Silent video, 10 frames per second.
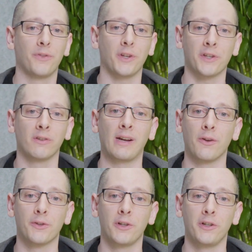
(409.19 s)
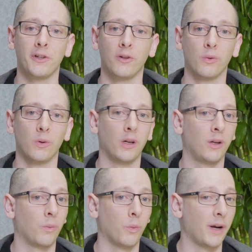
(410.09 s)
just allows you to do
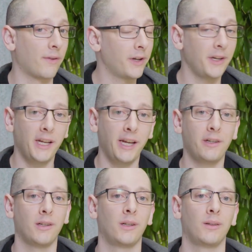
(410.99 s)
whatever you need,